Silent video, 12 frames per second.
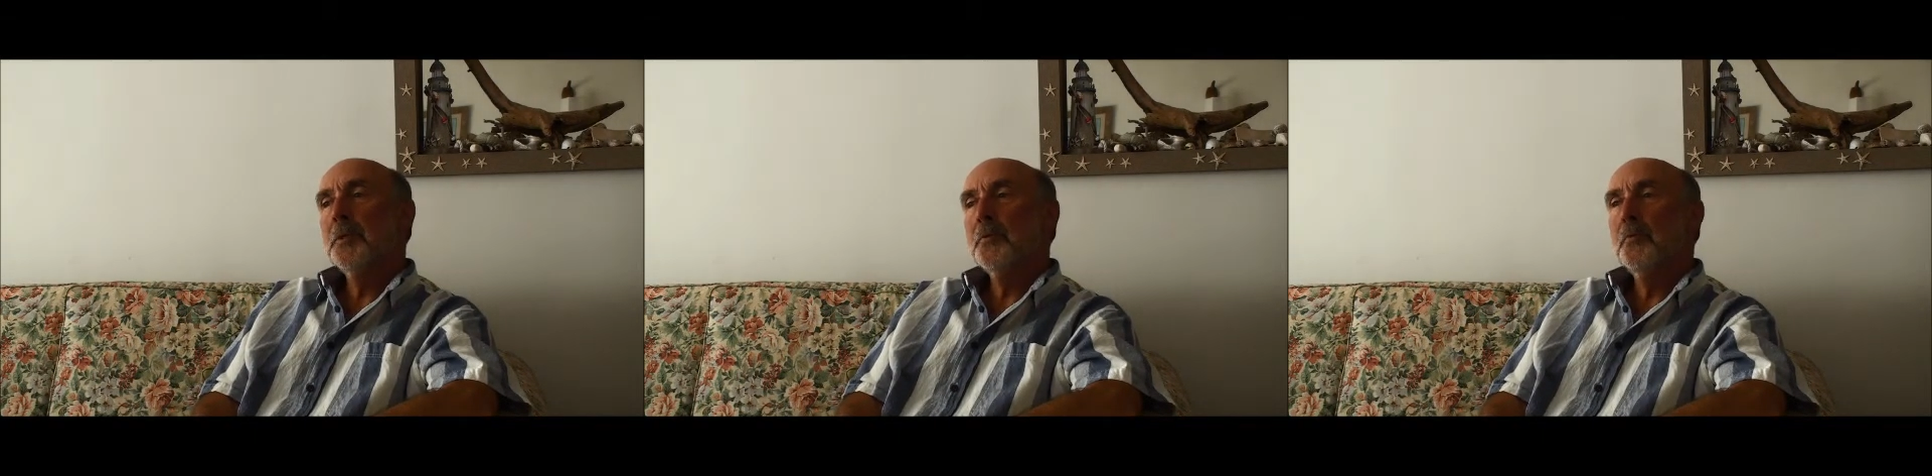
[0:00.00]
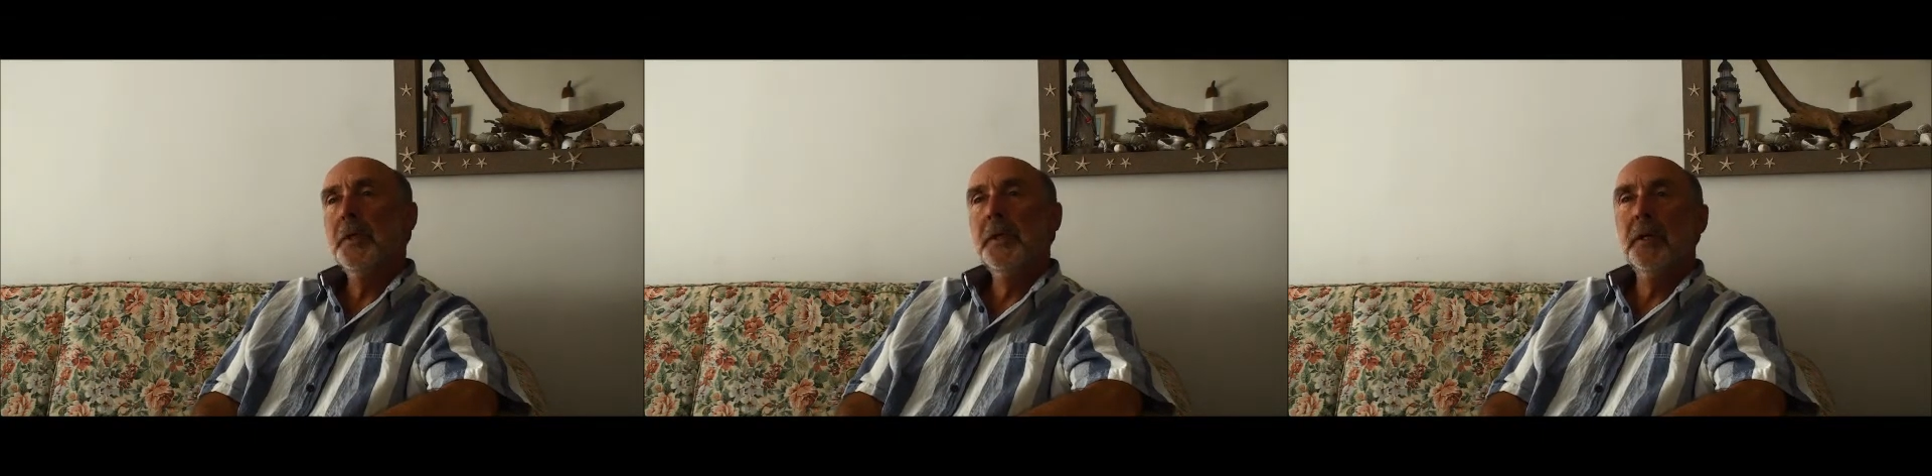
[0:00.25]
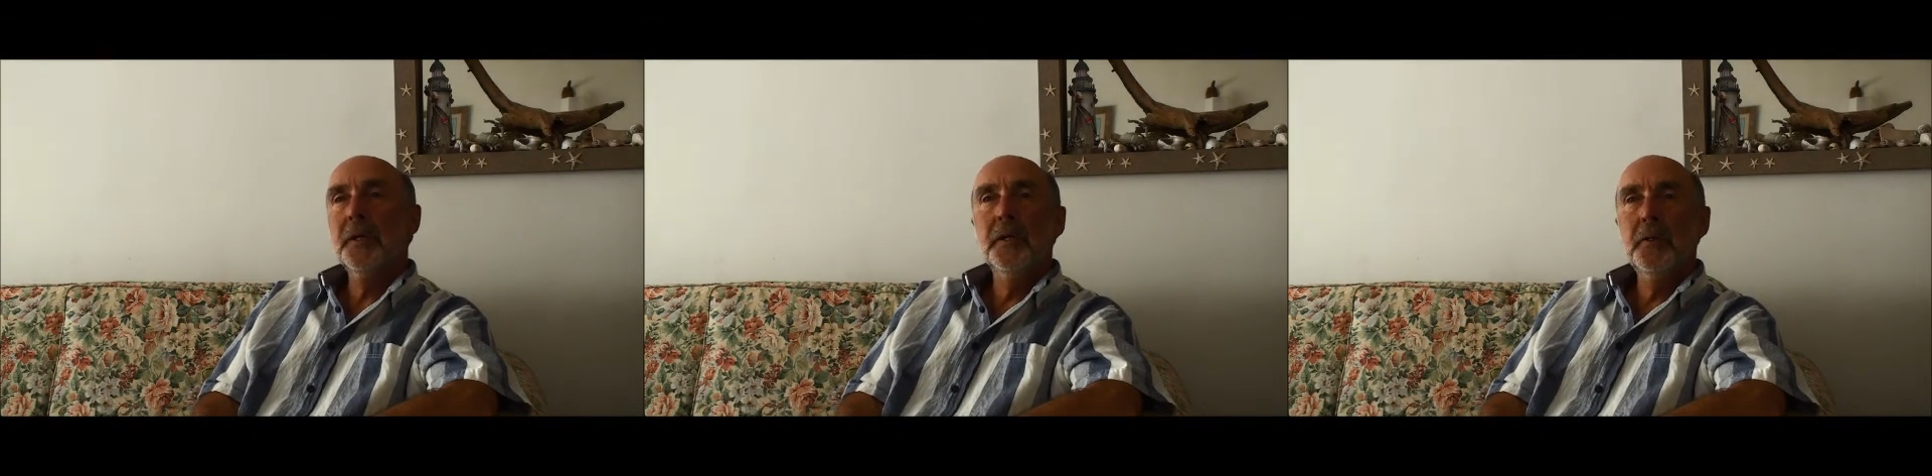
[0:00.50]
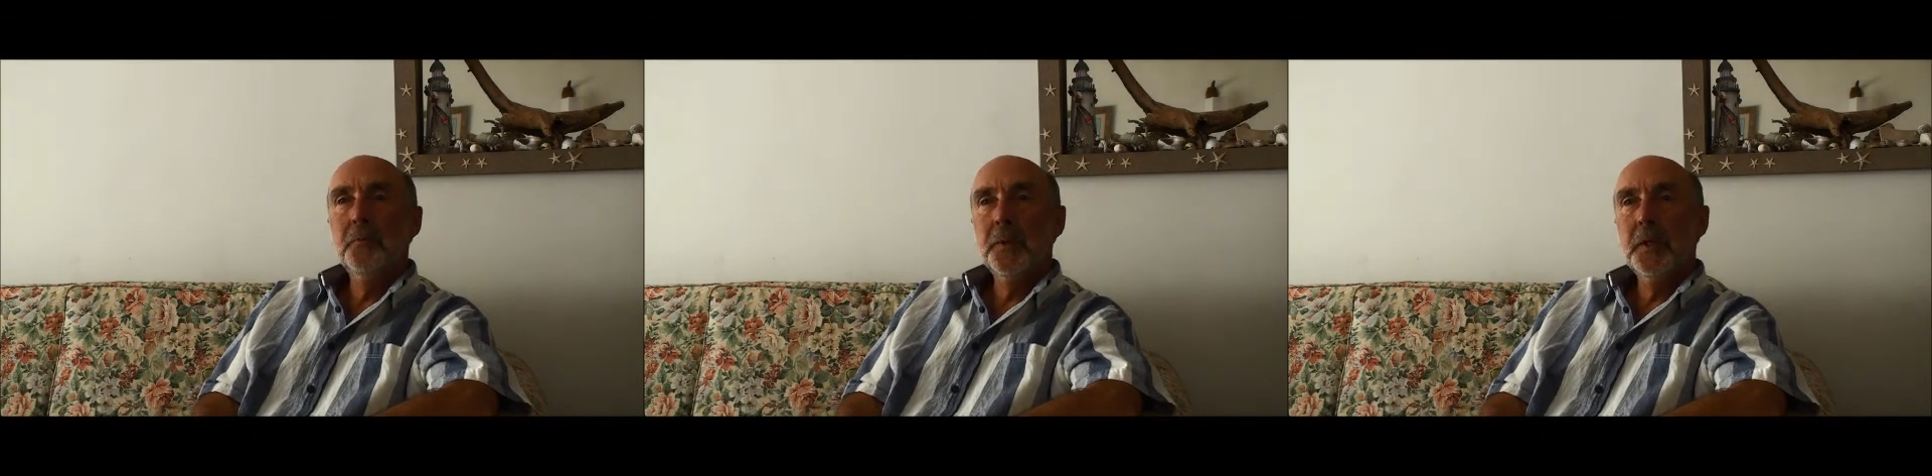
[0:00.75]
it's rarely
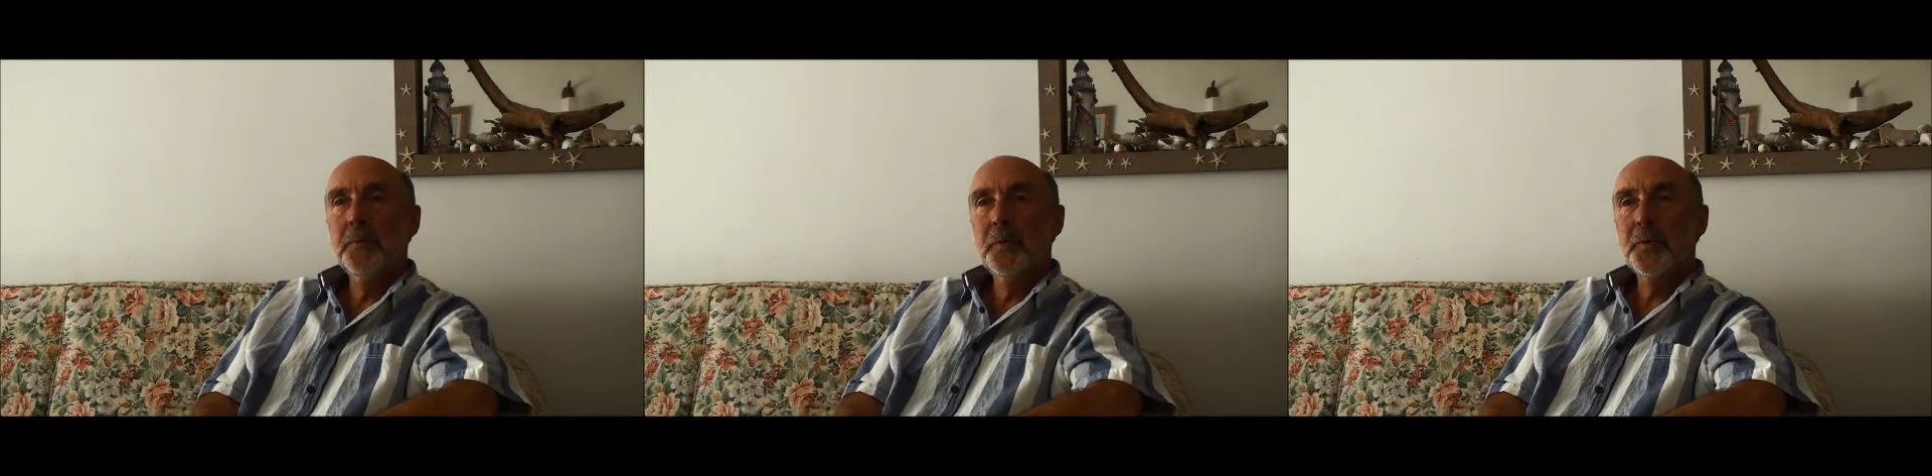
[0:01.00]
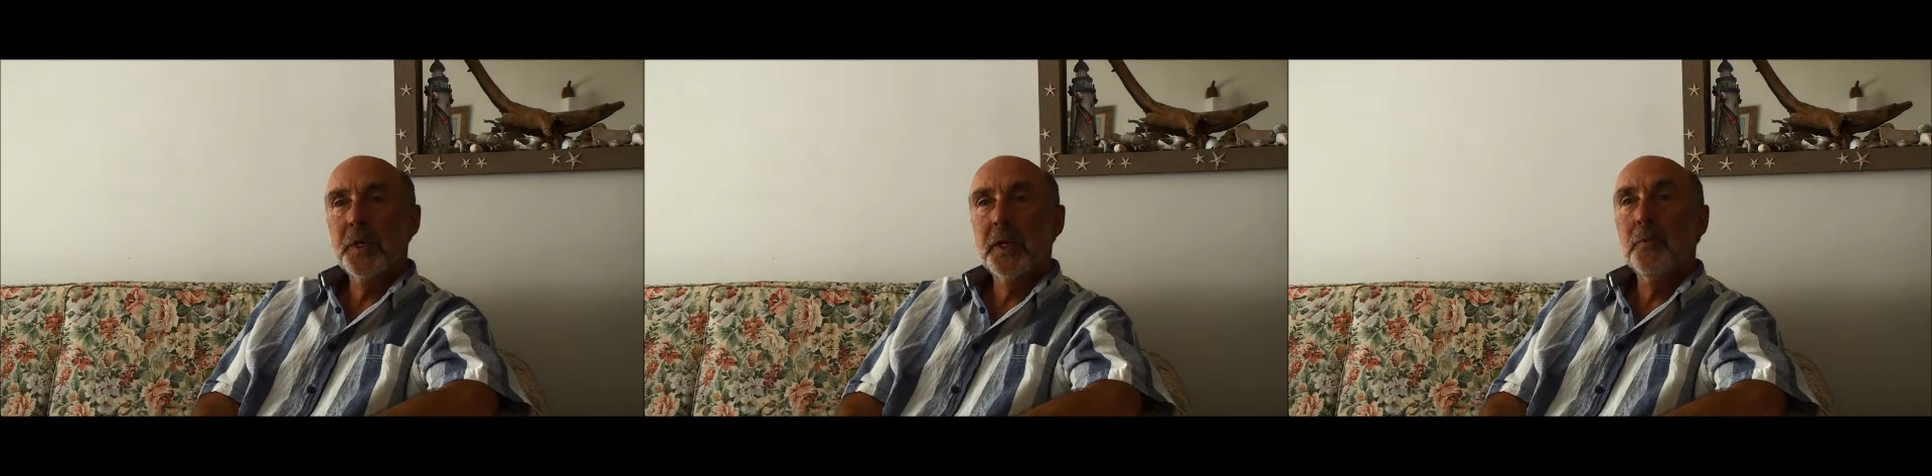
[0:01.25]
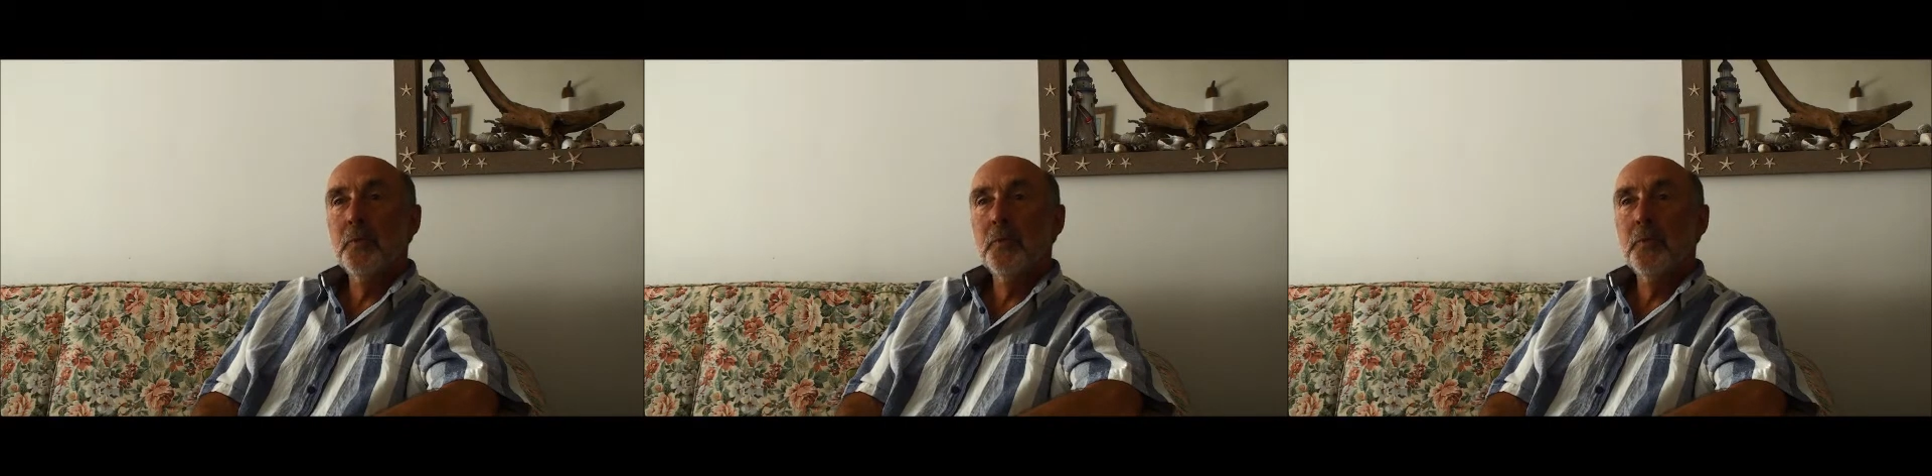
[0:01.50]
that people say